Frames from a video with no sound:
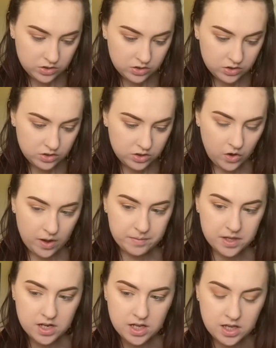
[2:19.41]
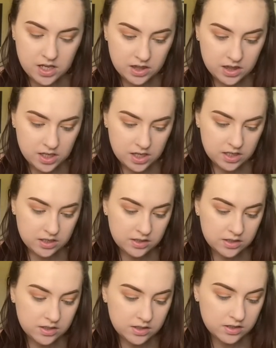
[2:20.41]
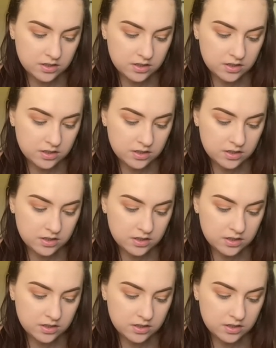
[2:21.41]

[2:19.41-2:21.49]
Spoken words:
So I'm gonna get this.